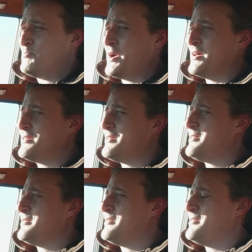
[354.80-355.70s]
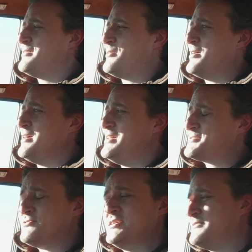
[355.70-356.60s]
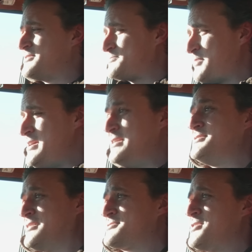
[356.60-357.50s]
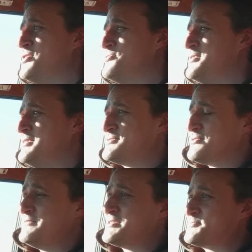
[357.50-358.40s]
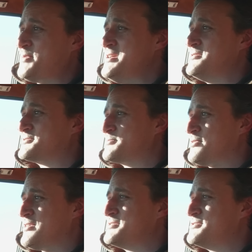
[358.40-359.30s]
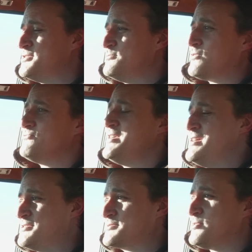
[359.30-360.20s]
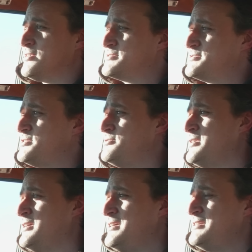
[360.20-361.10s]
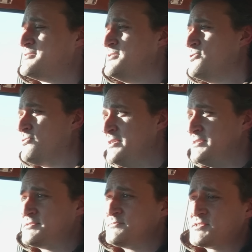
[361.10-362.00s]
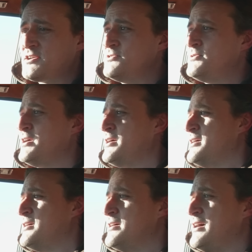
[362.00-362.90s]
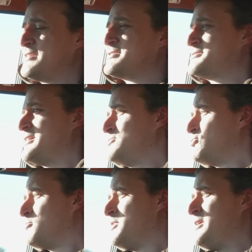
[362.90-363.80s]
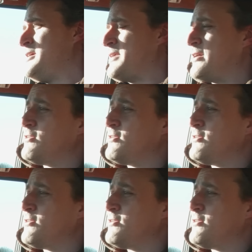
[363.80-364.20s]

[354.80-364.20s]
but it's not even the speed. It does go. It's not even the speed that surprises you. What really surprises you is the noise. So, as I say, normally that